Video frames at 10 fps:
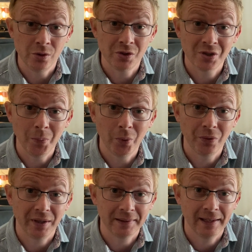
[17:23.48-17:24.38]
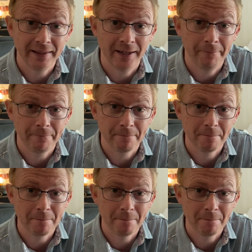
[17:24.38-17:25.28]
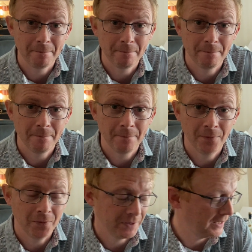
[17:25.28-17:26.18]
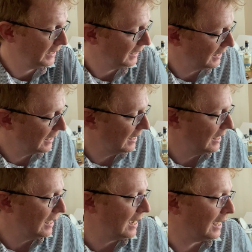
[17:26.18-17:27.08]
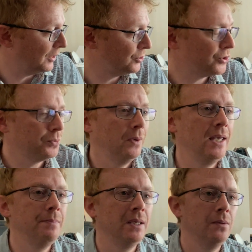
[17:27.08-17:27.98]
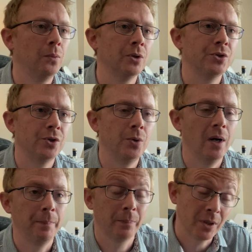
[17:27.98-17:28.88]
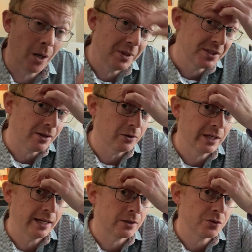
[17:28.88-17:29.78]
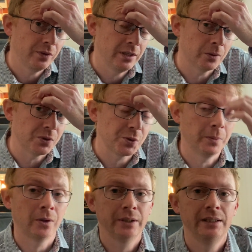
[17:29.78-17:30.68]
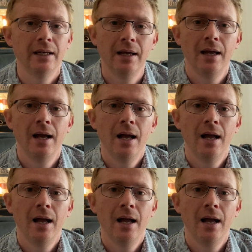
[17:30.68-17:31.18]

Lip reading: was a simple thing like that, okay? And I just maybe want to, I commented on Karl's video this morning,